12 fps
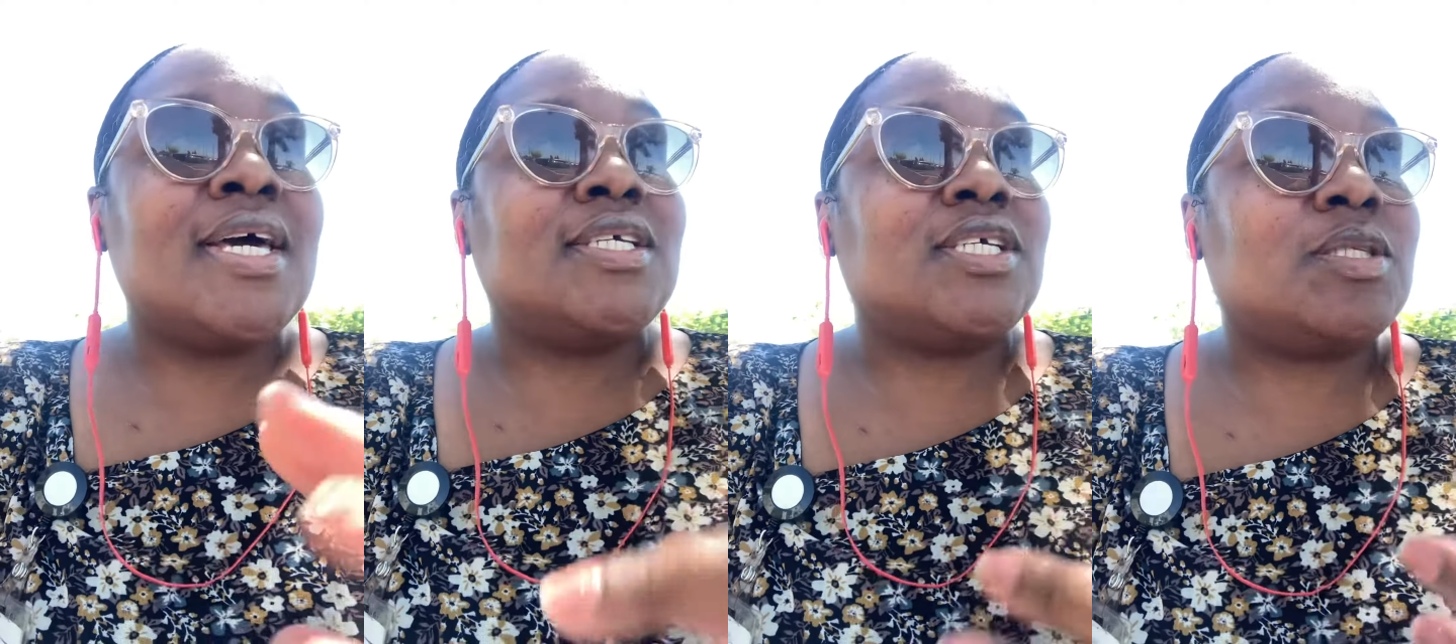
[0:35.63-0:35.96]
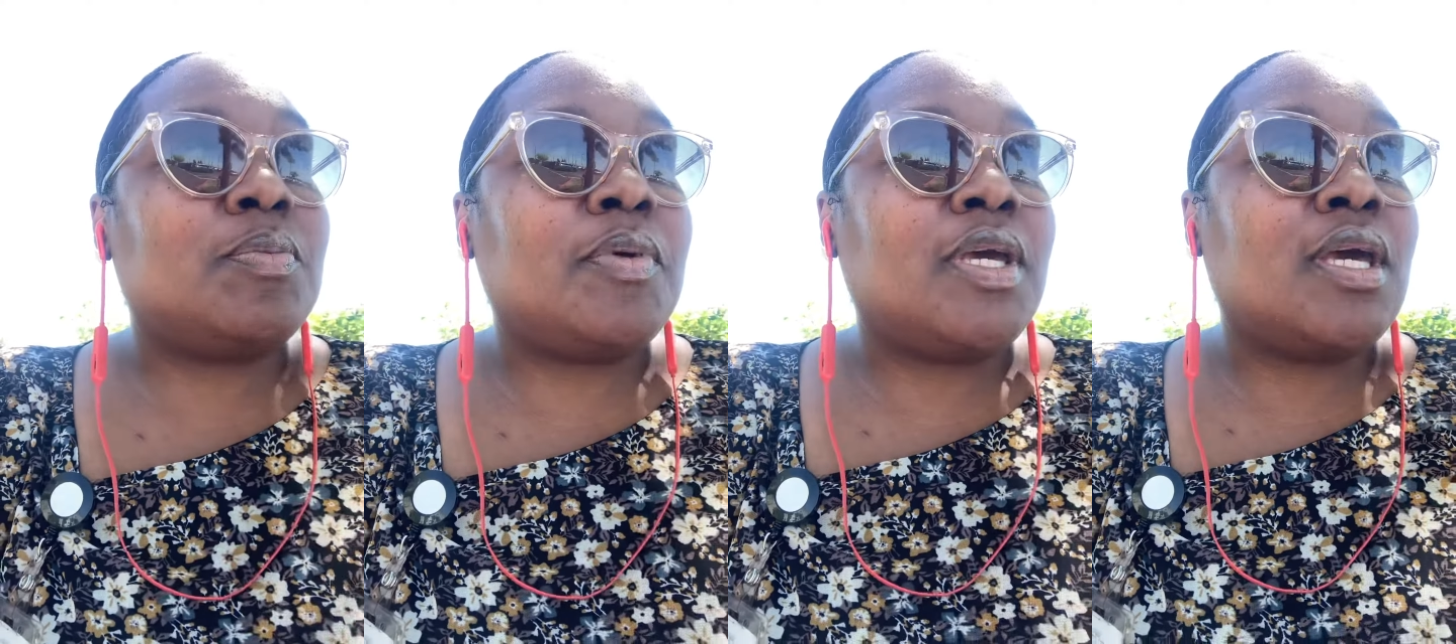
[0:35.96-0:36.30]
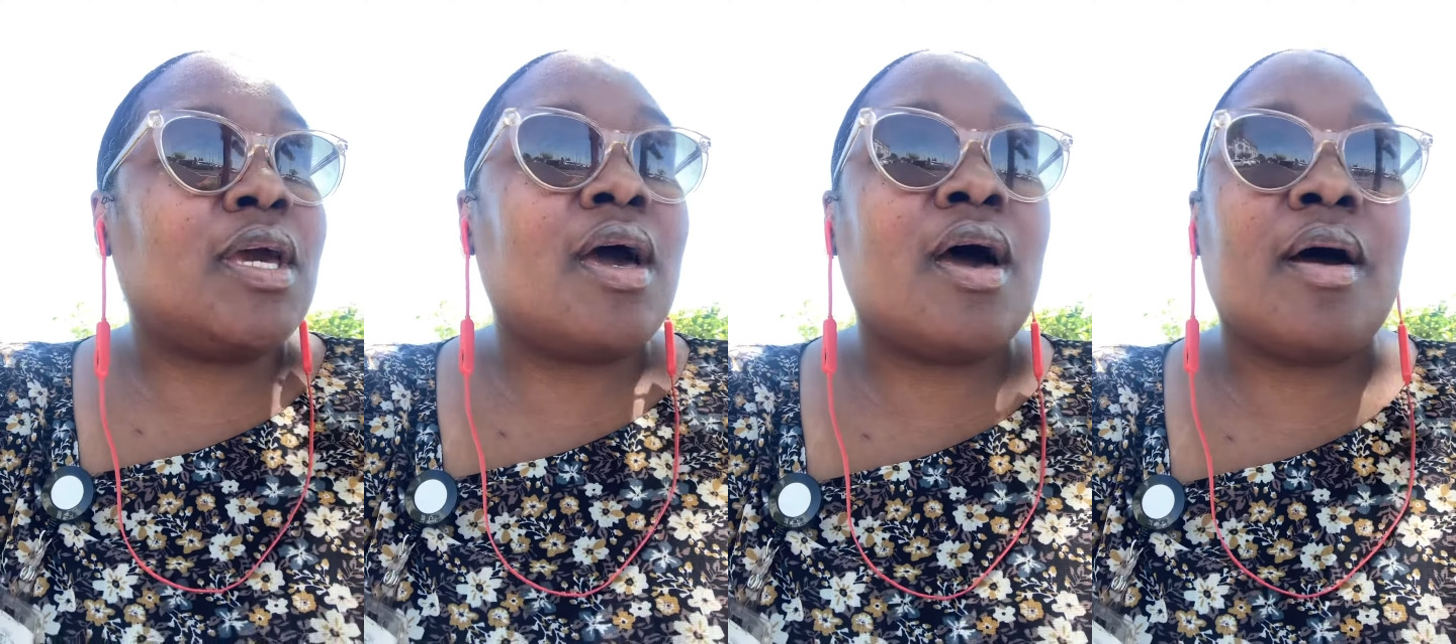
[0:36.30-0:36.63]
just
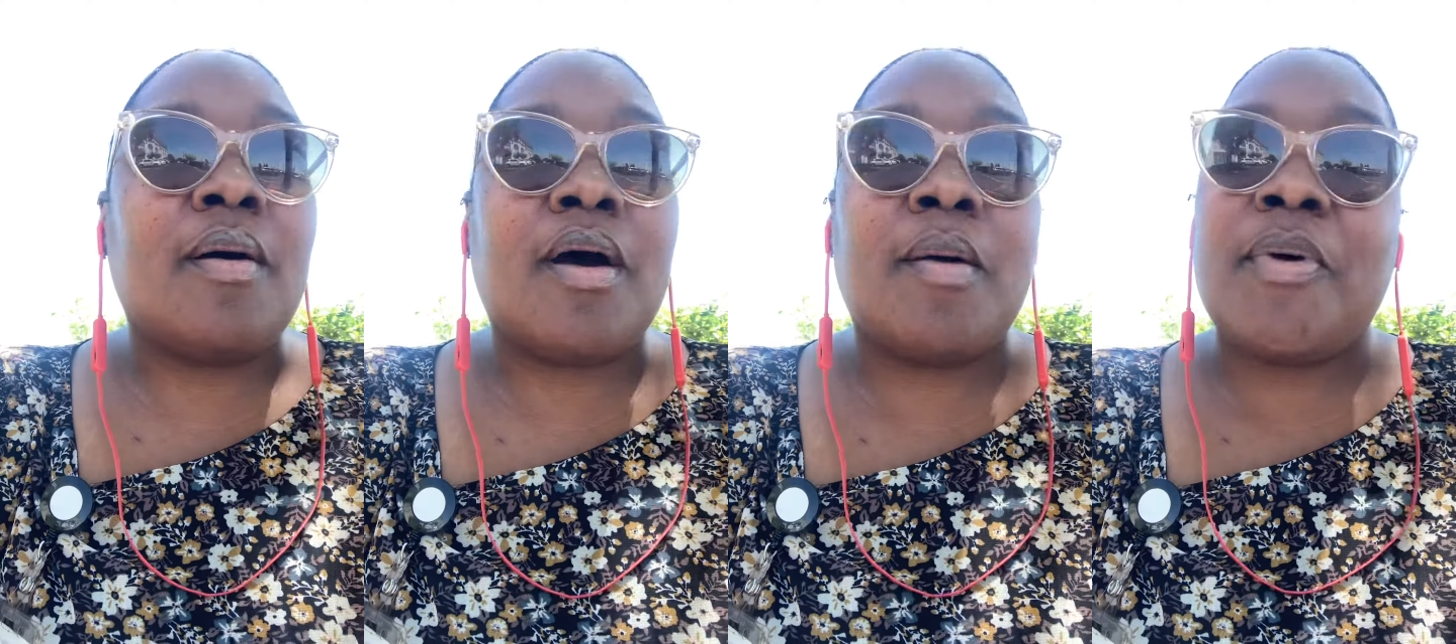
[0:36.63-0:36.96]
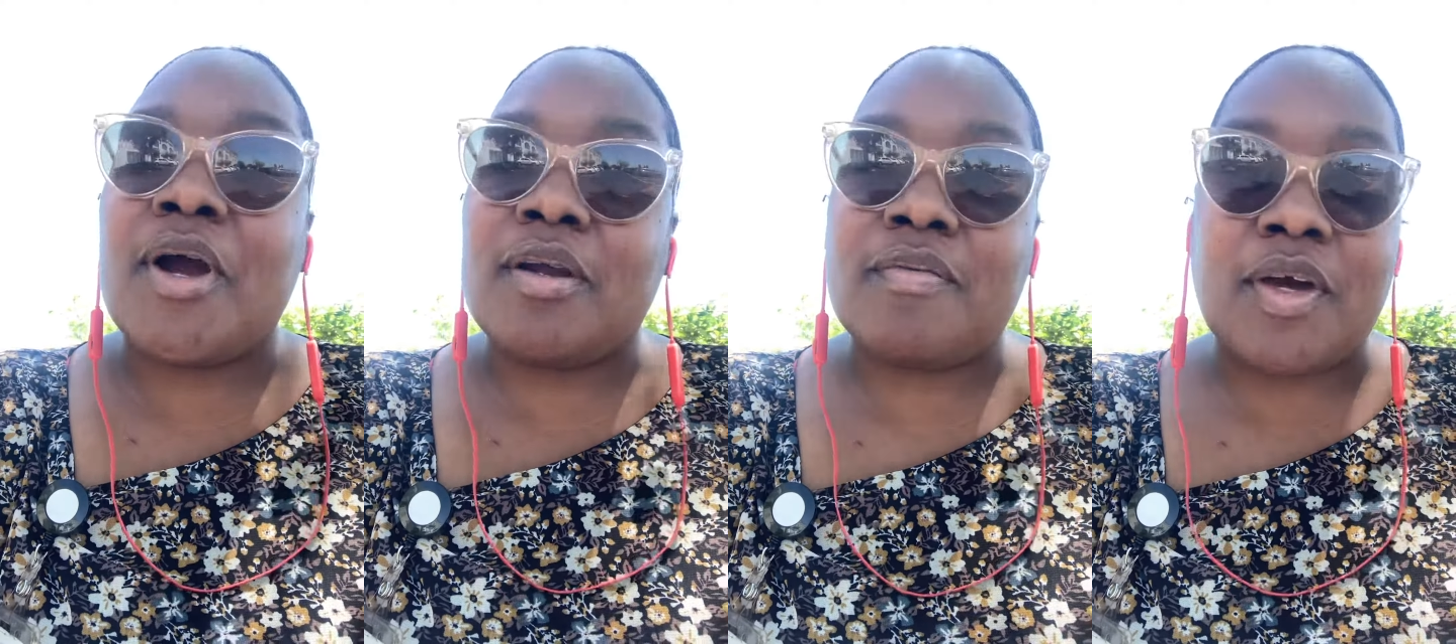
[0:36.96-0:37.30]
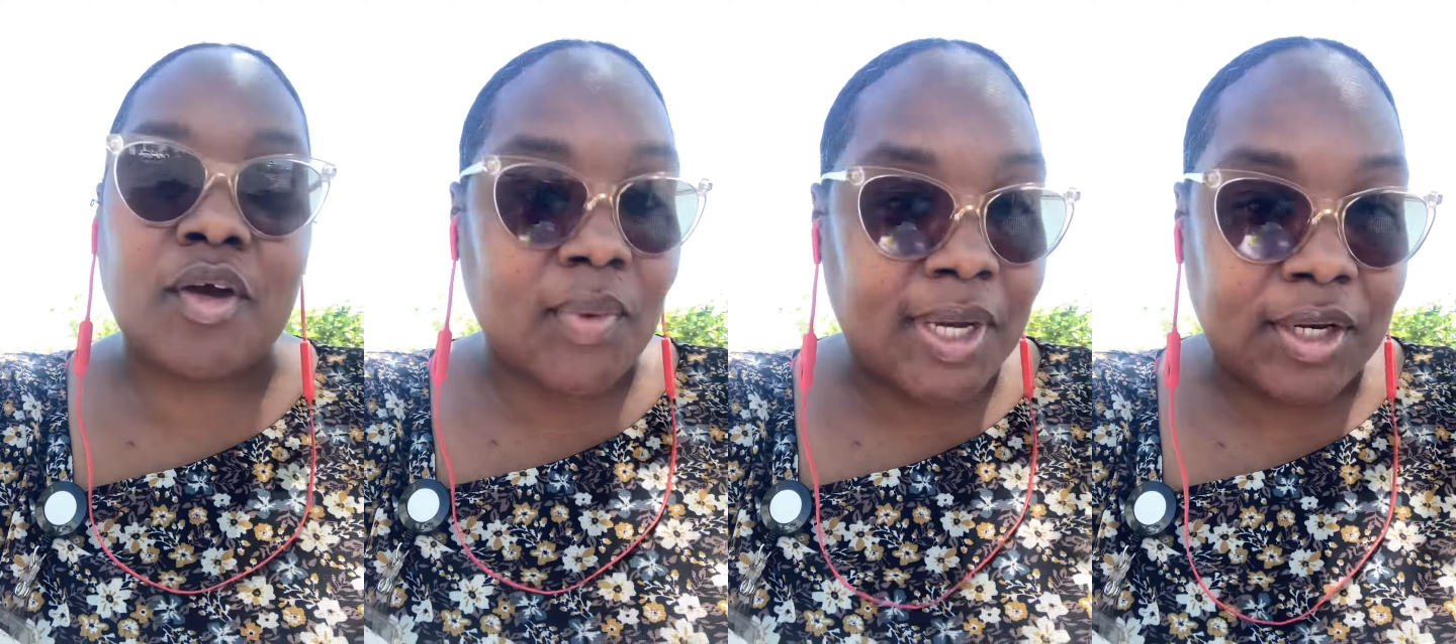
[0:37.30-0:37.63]
be a part of a
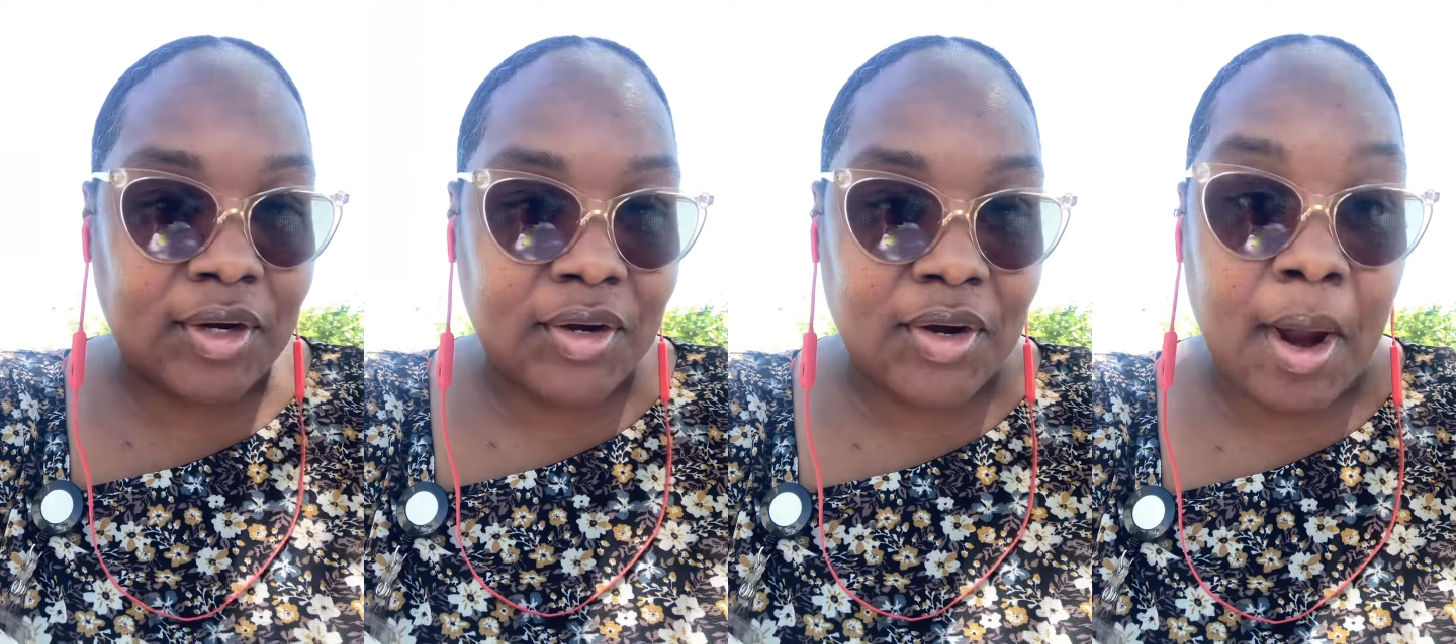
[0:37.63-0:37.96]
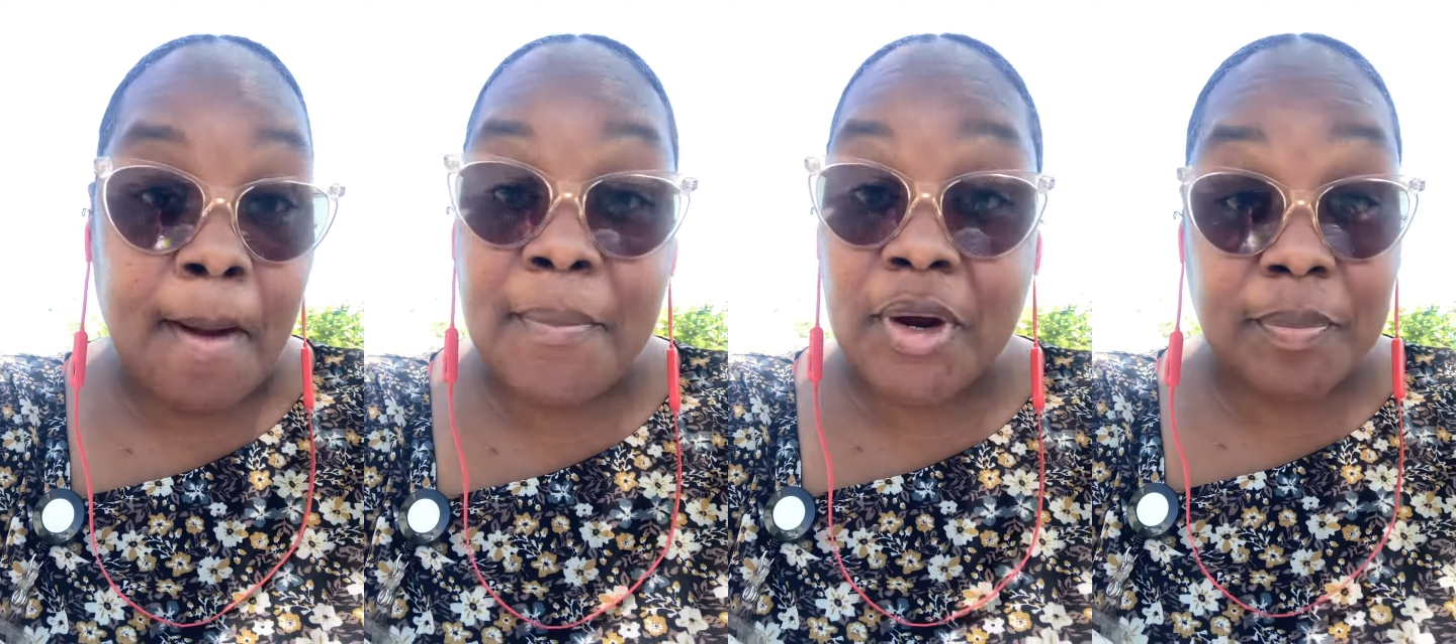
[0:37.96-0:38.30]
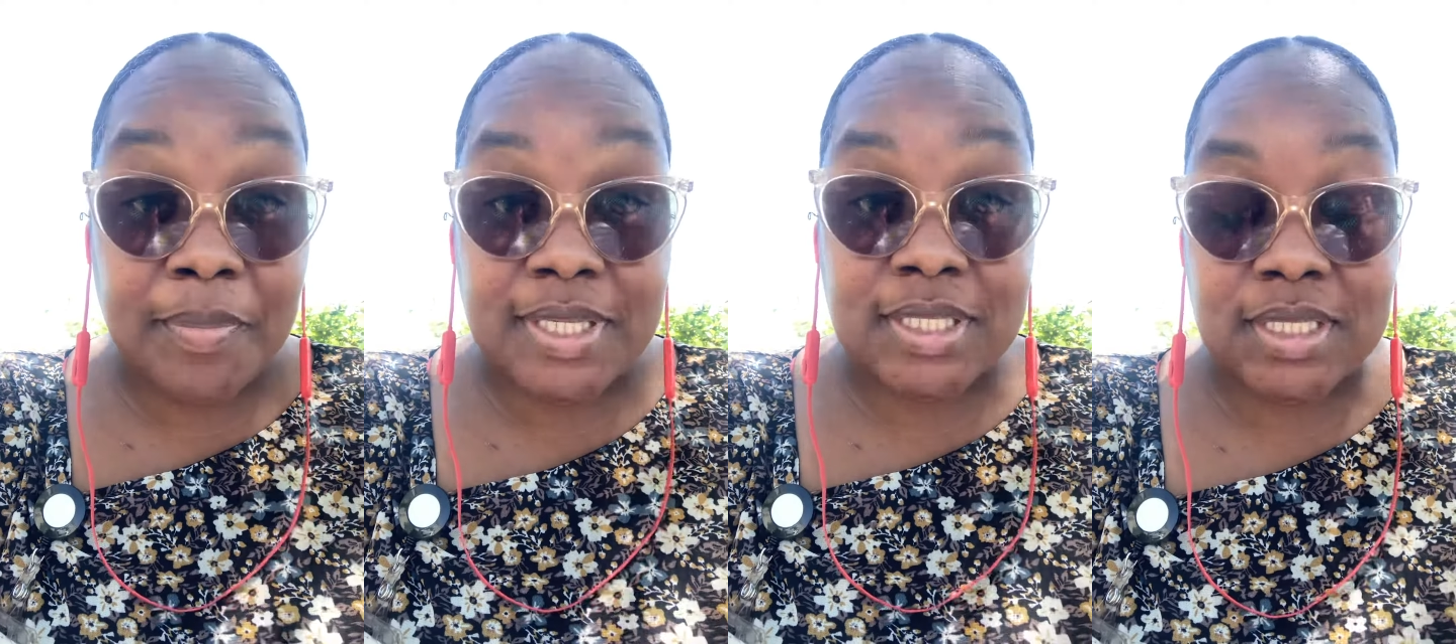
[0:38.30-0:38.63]
greater
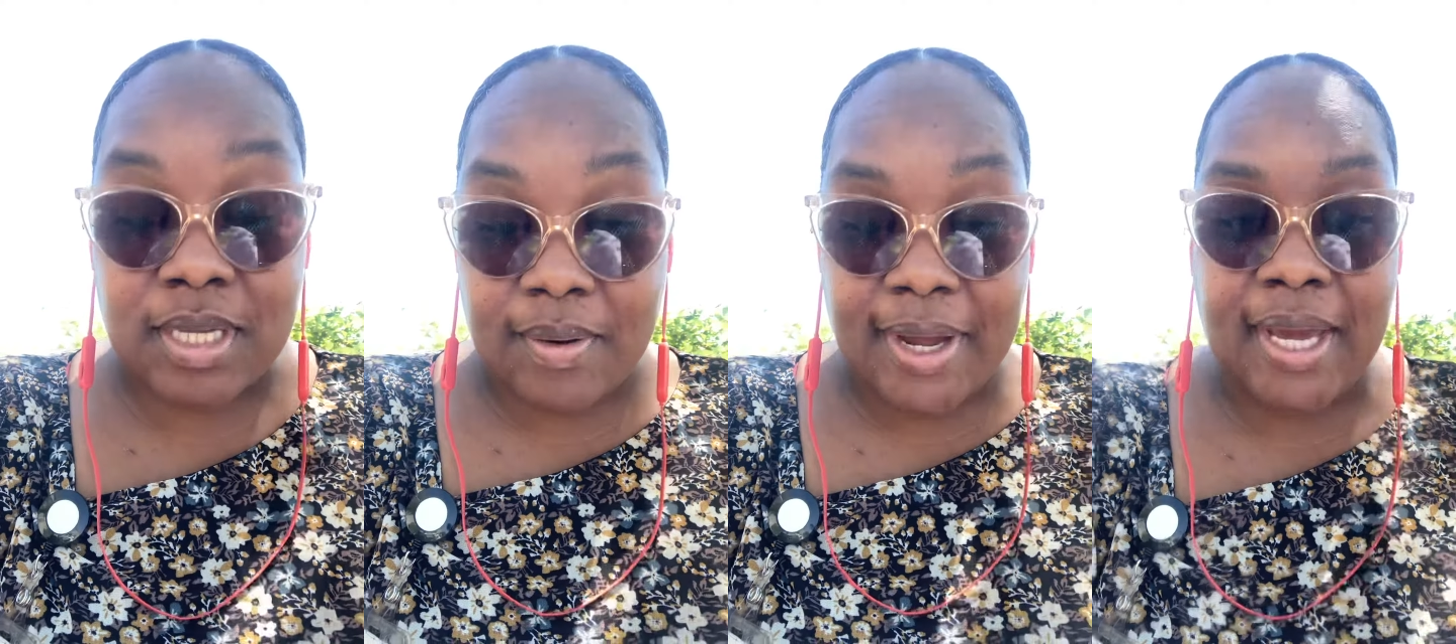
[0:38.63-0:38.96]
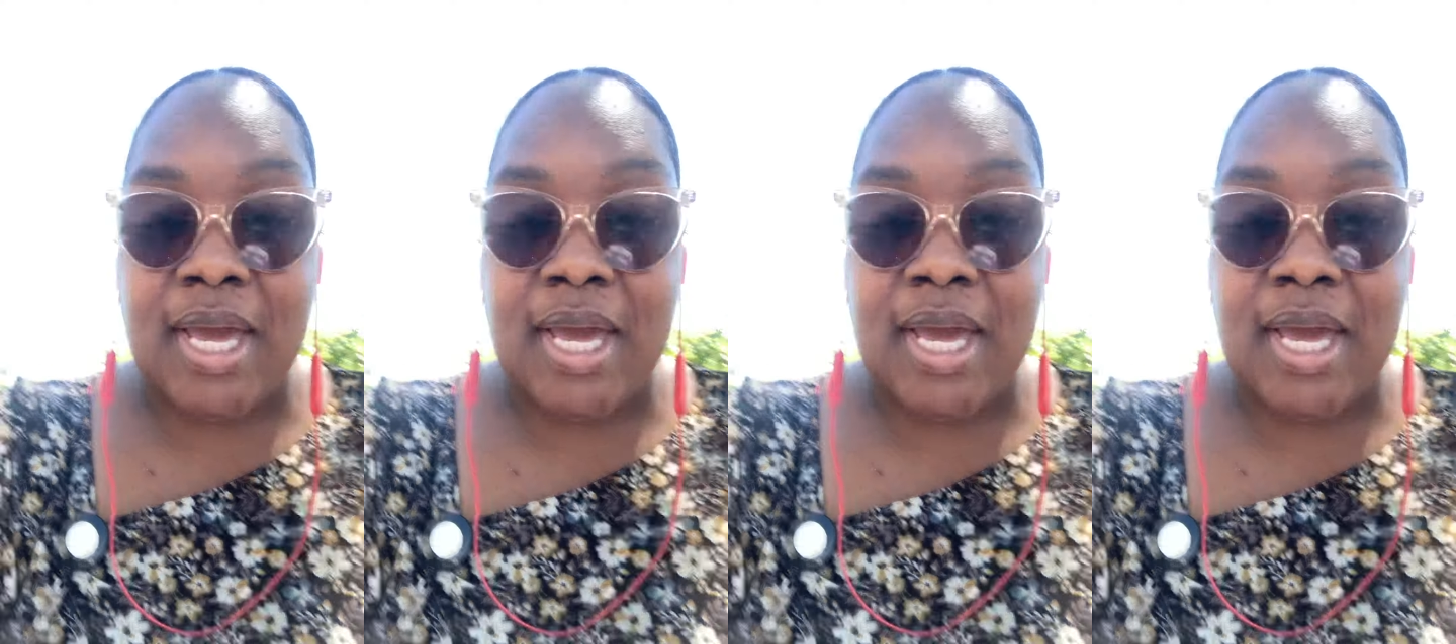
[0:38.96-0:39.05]
purpose. All right,